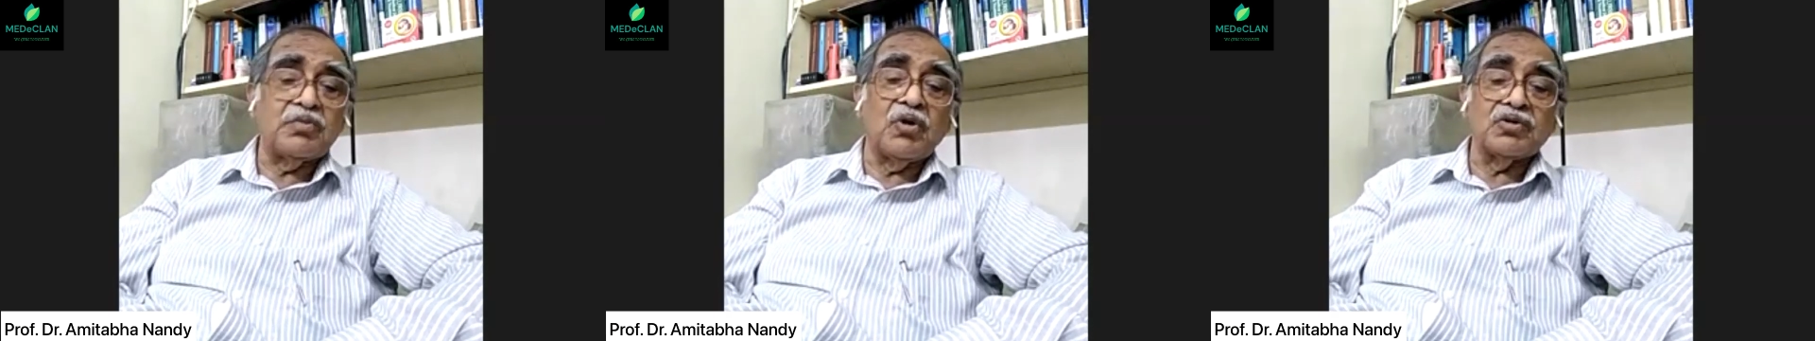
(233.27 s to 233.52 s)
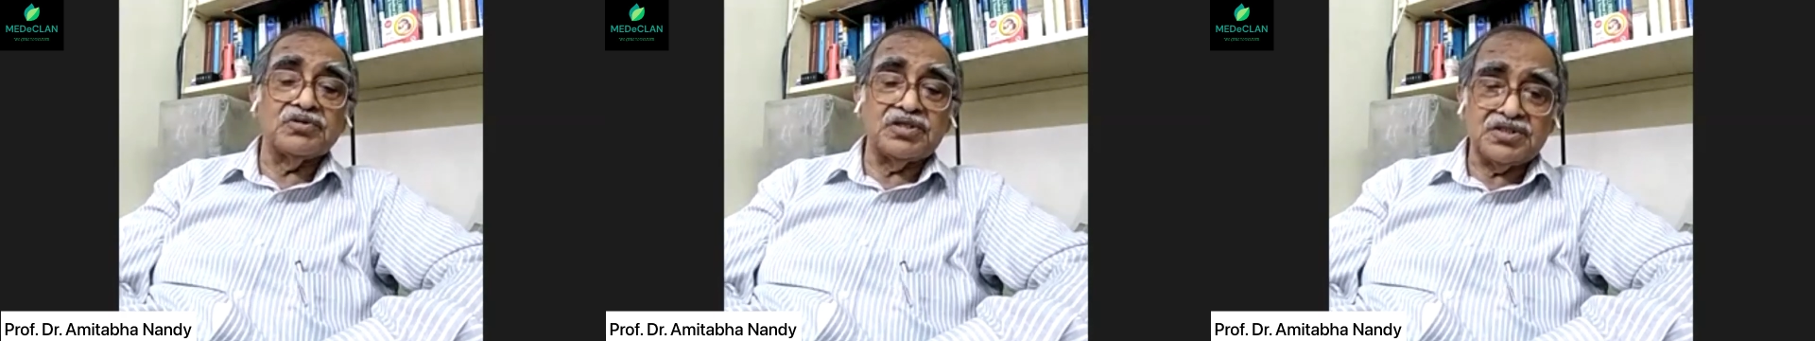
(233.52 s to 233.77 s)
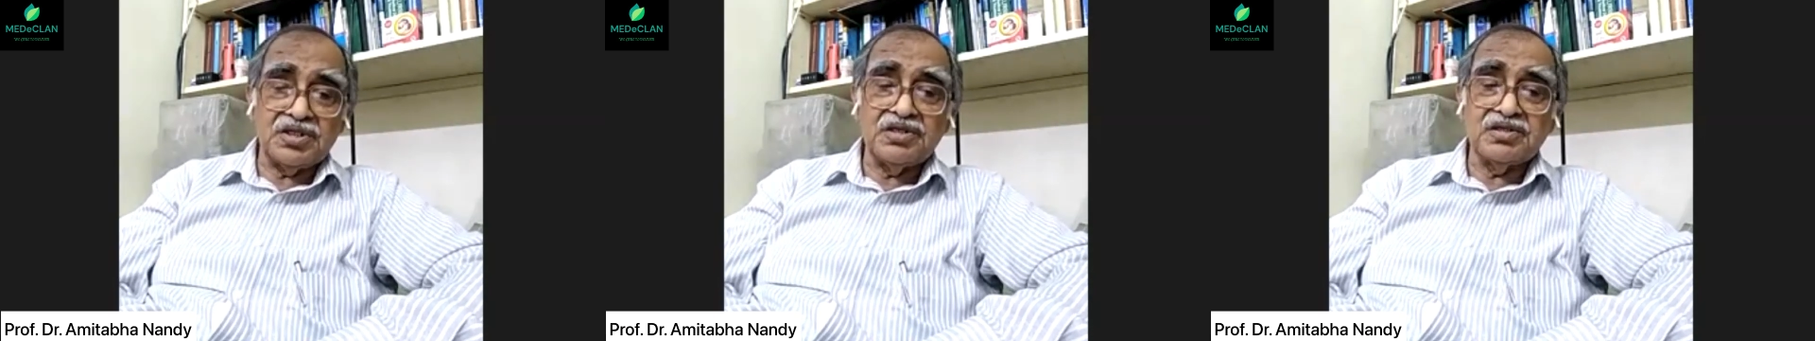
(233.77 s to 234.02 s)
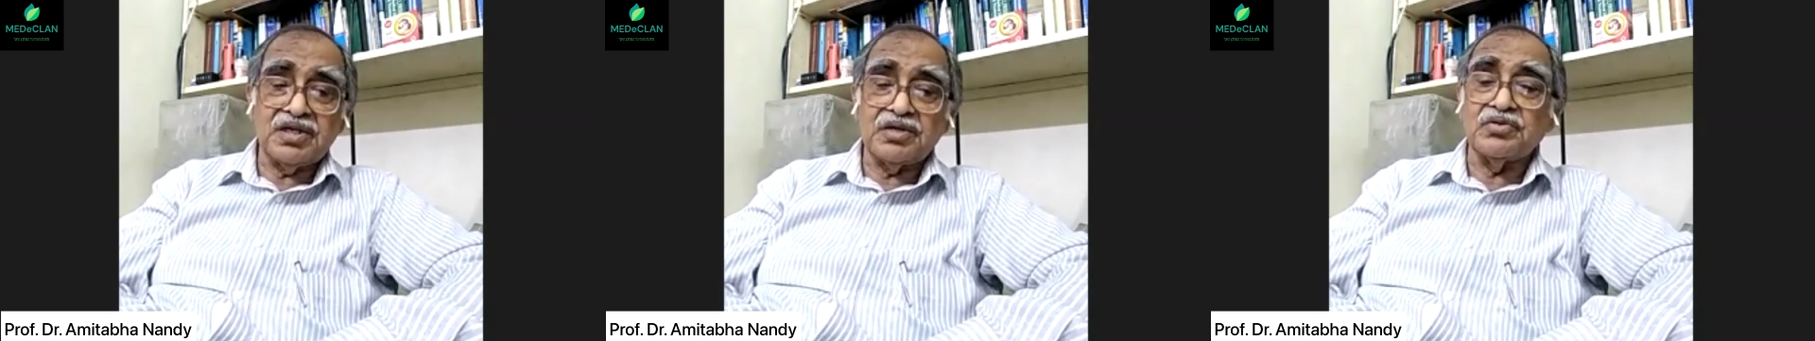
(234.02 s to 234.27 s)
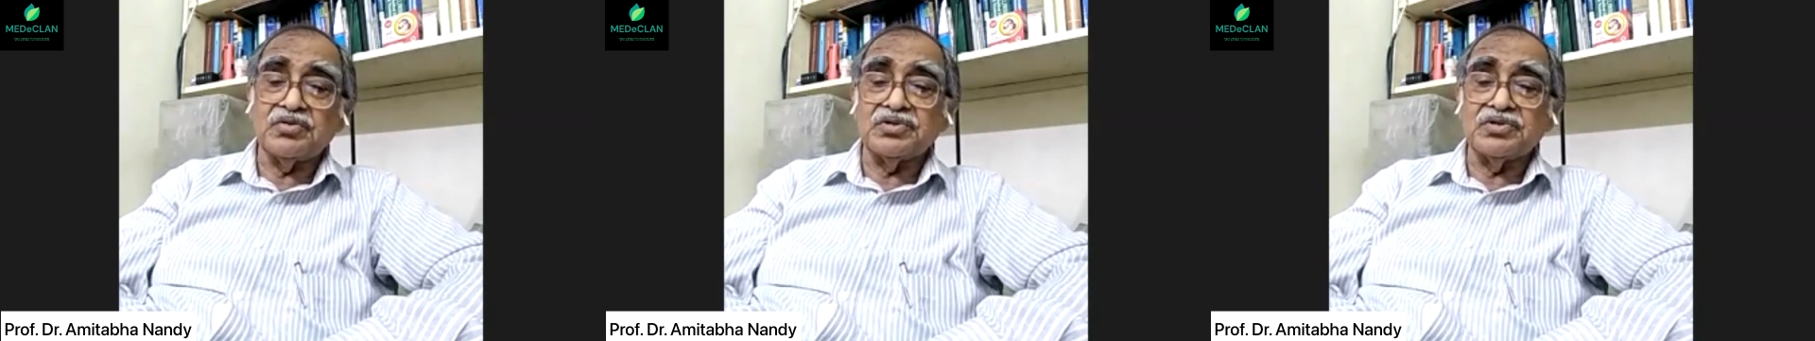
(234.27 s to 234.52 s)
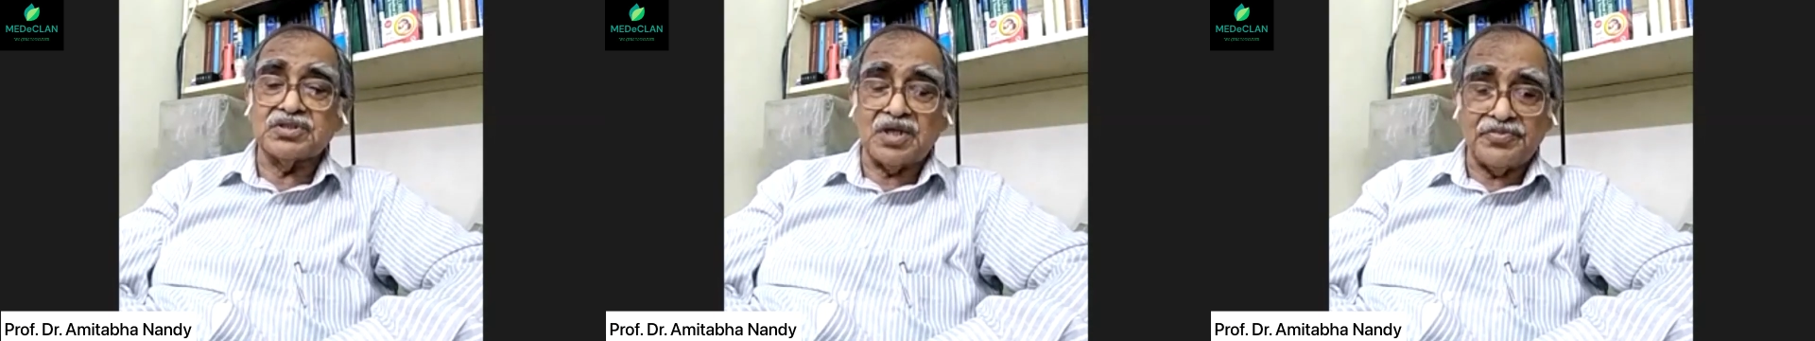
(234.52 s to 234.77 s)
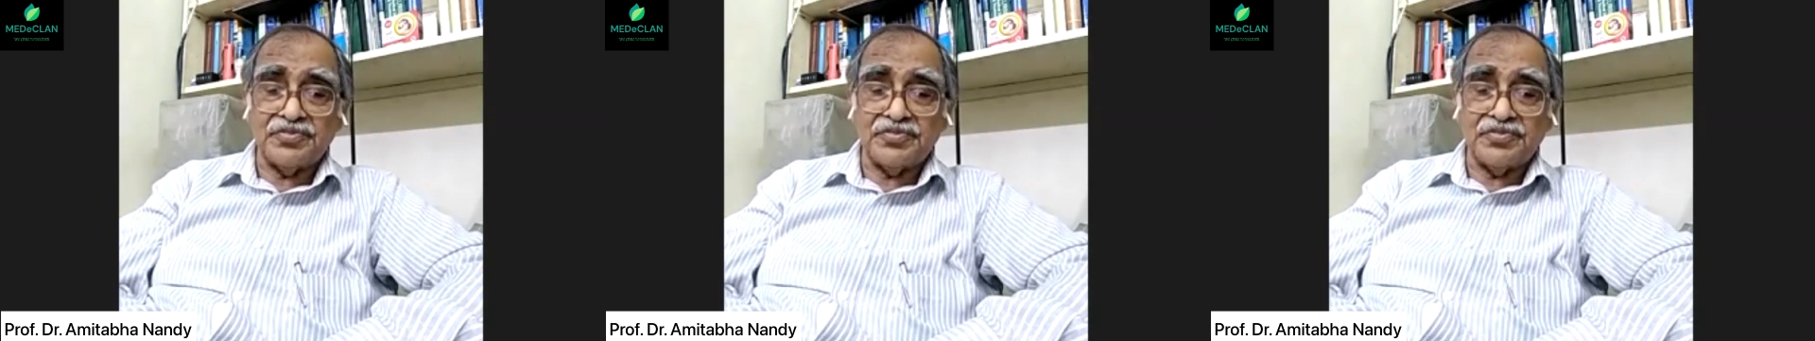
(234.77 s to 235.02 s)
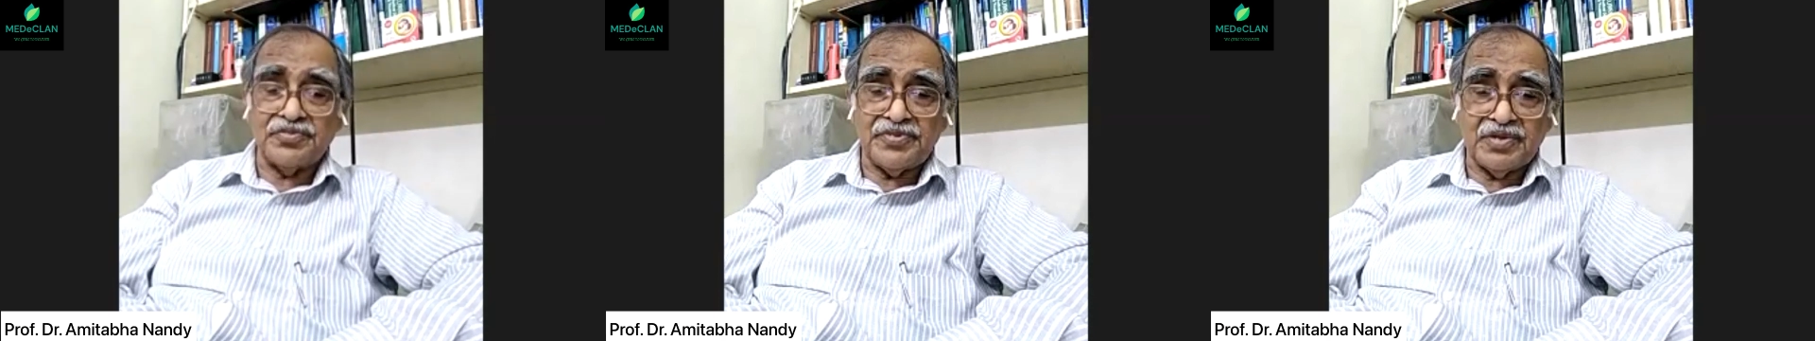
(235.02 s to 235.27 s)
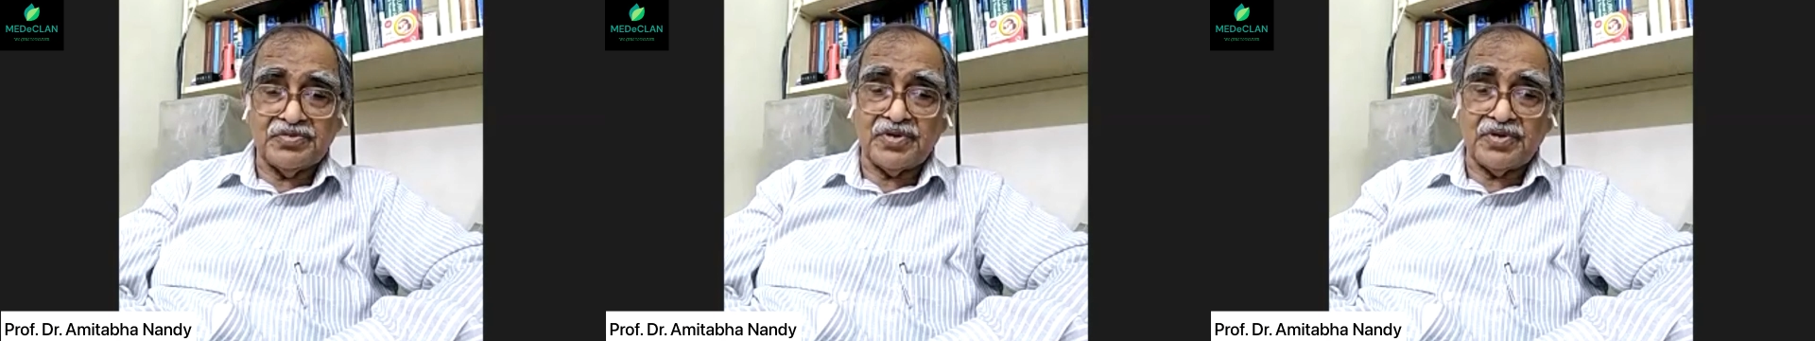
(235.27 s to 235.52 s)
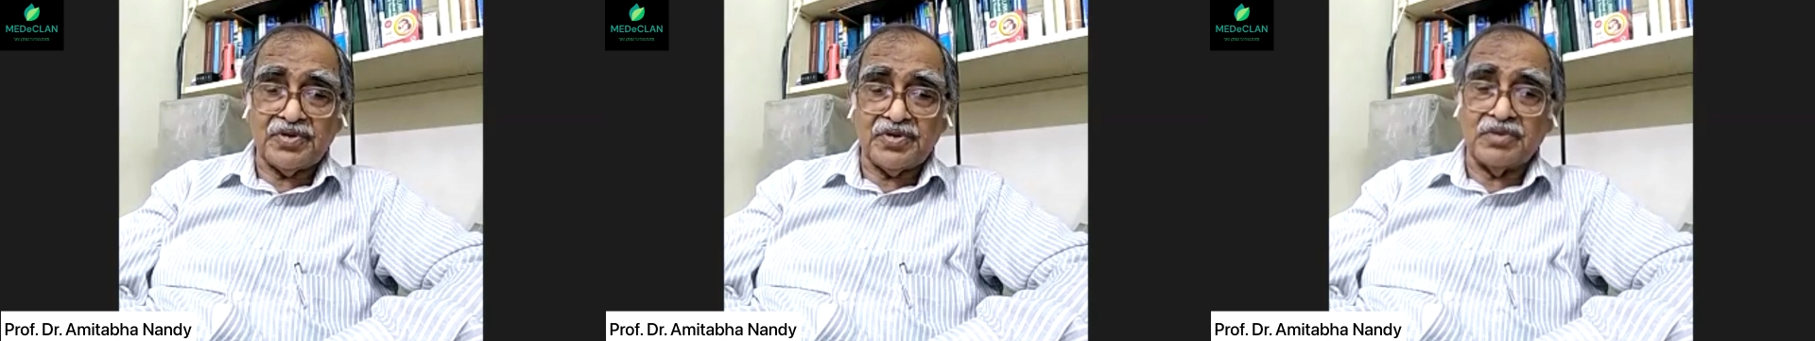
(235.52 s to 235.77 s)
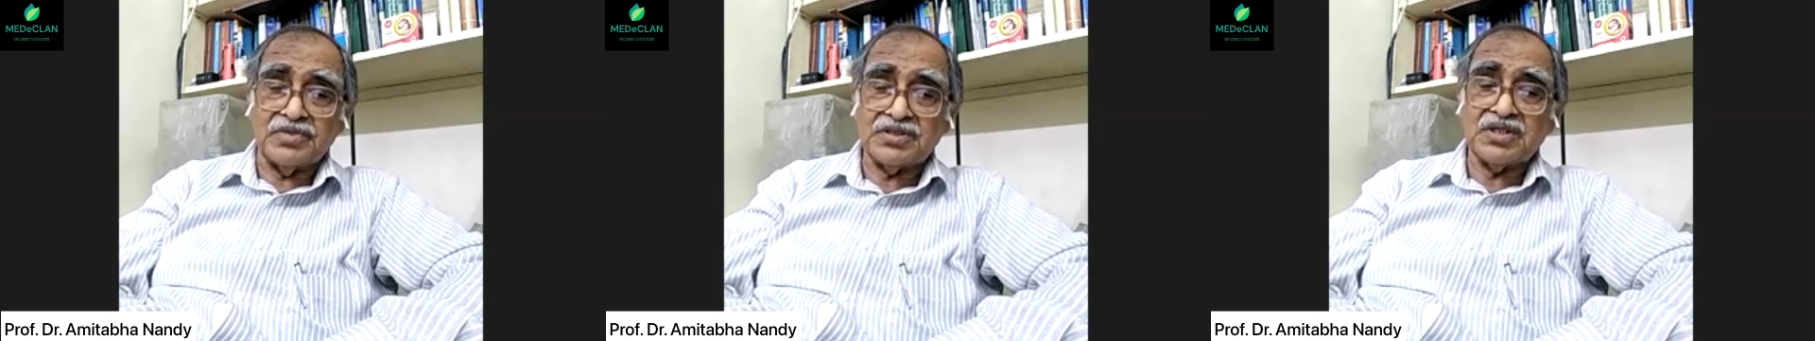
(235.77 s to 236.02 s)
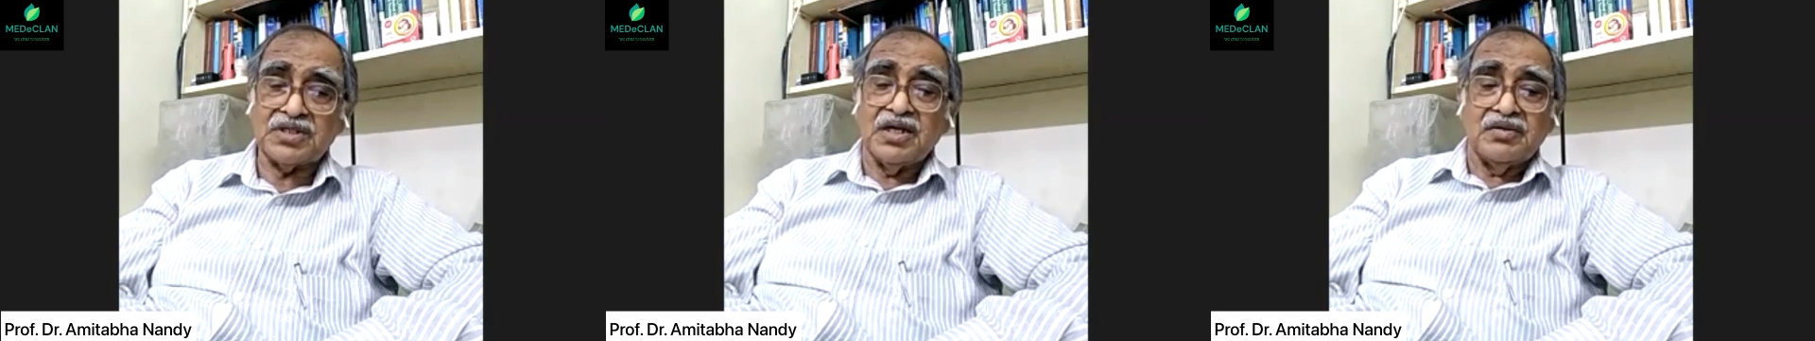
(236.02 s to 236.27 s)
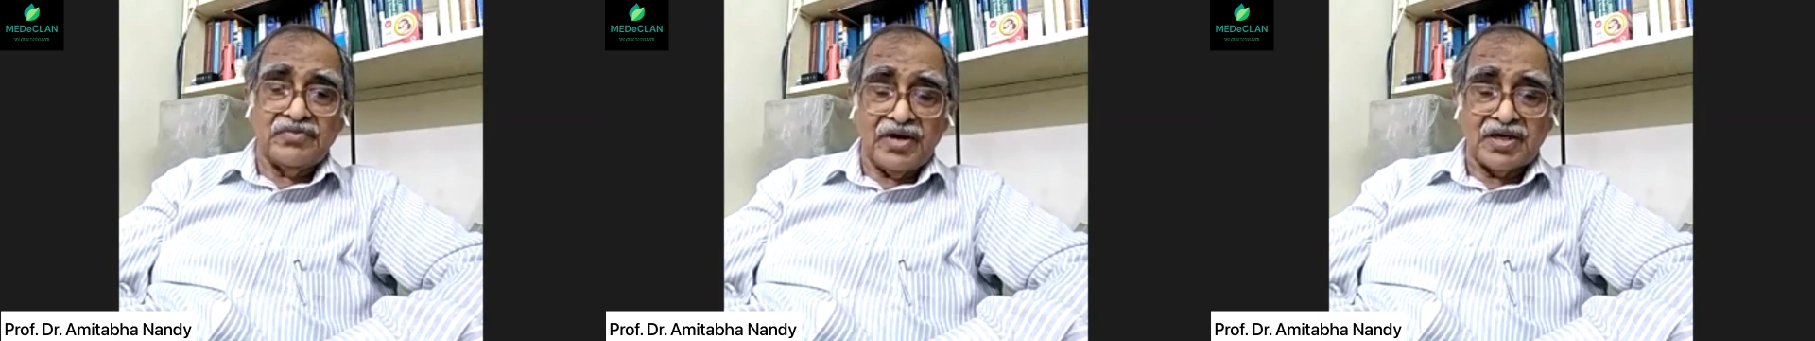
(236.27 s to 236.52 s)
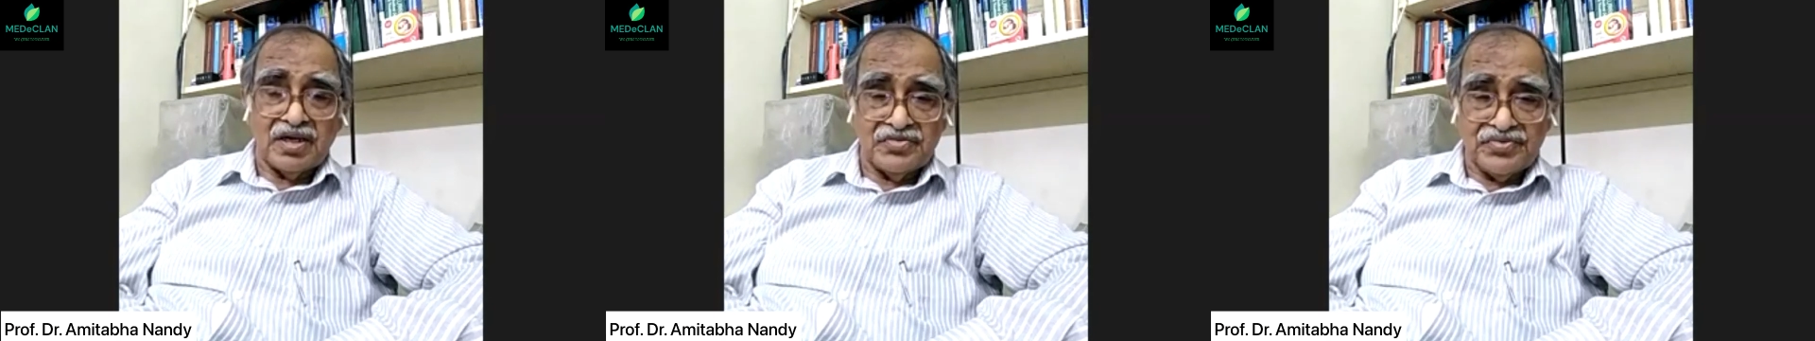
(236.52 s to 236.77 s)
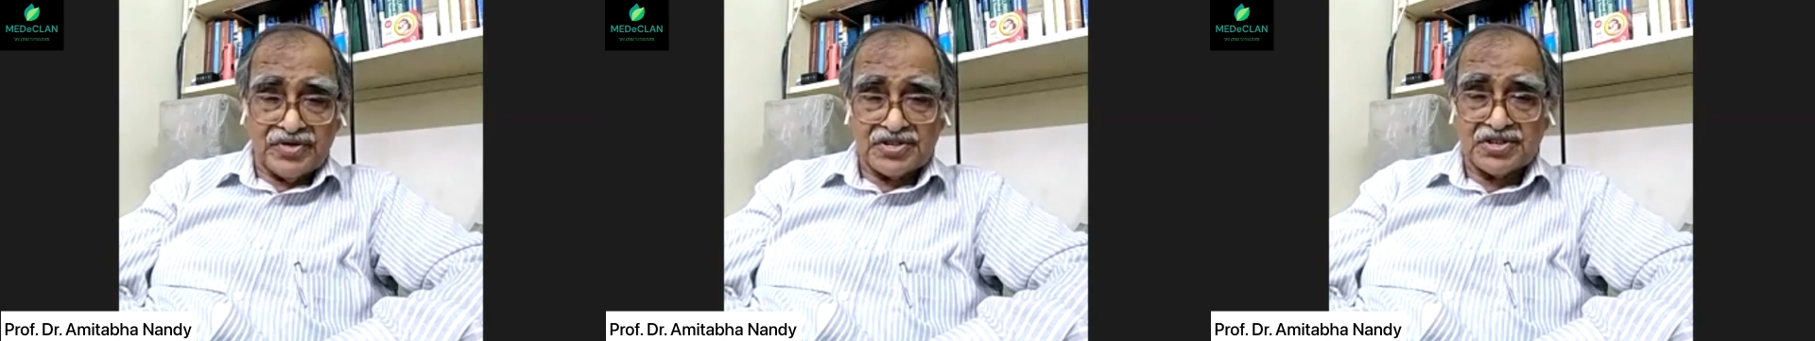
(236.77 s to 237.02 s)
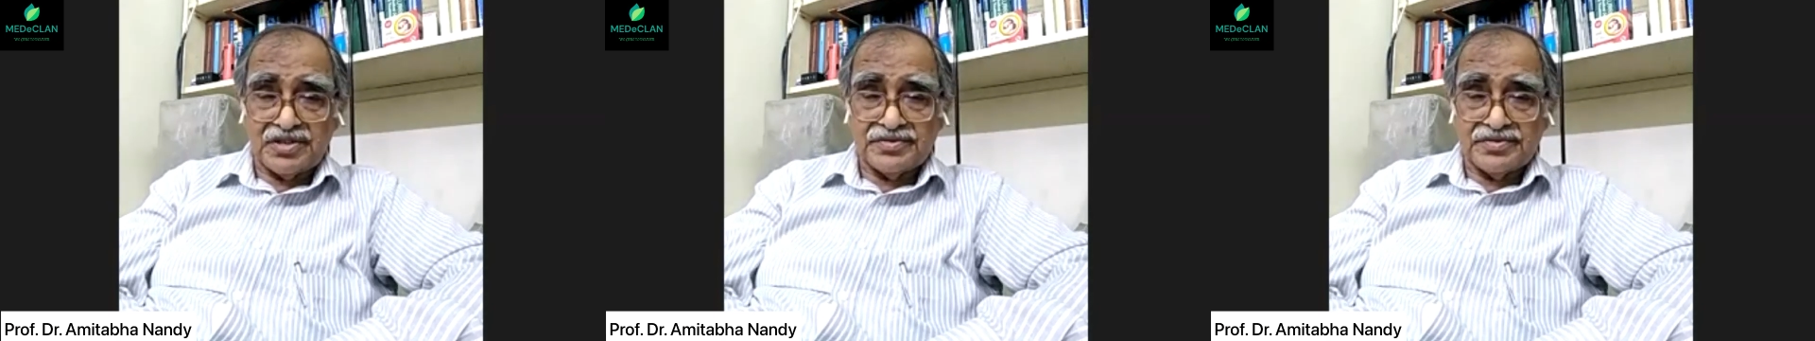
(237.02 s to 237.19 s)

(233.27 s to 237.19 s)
among the children who is suffering from this viral infection.